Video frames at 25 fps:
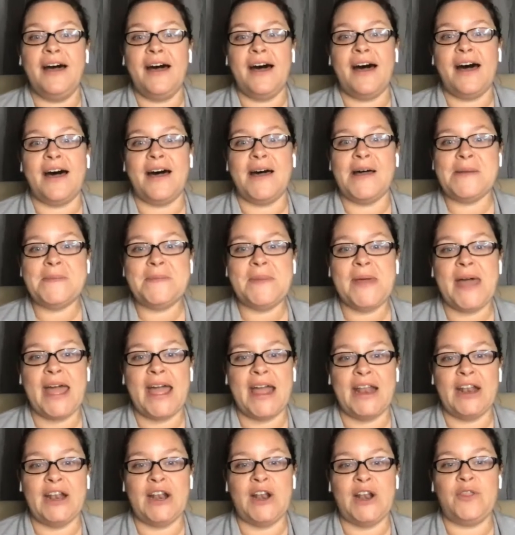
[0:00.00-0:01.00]
And
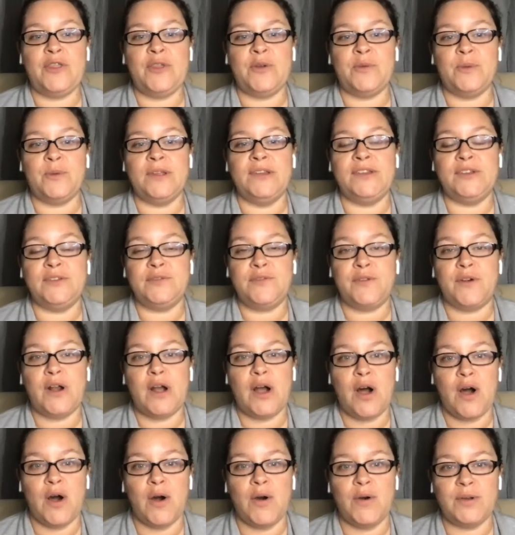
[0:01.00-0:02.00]
the reason for a
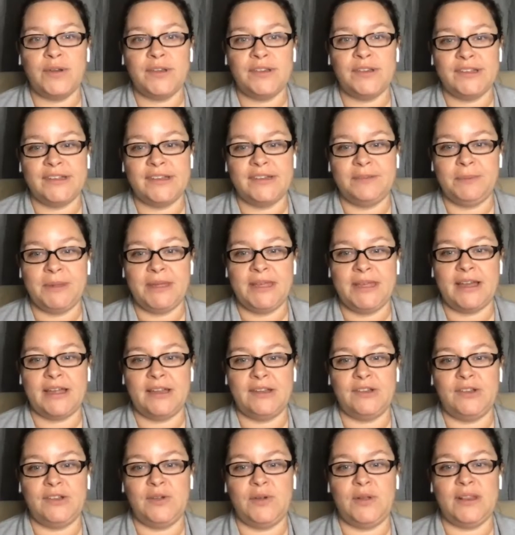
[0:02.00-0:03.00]
host is
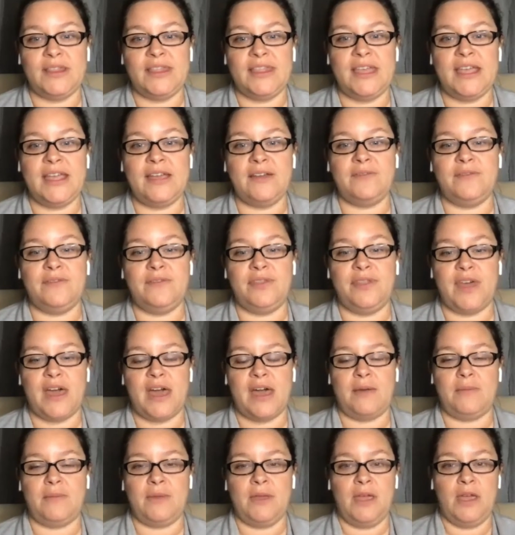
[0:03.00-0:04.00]
because you can think of
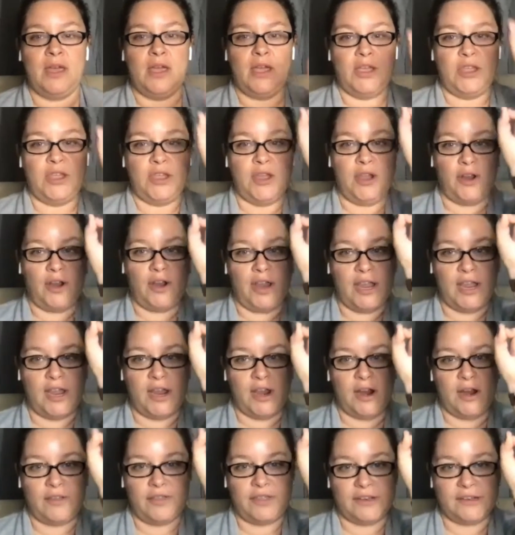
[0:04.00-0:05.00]
them, you're
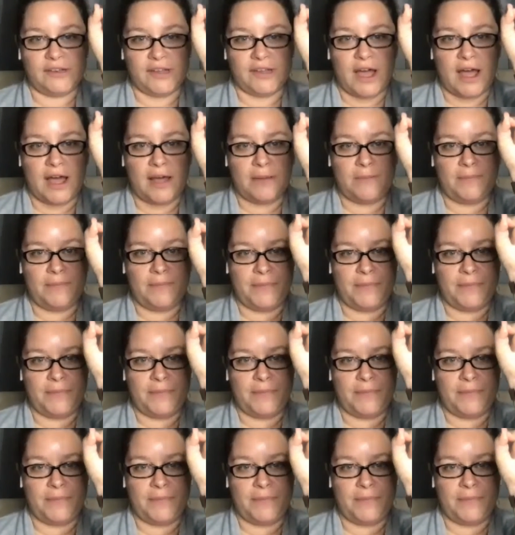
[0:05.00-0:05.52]
here at the top,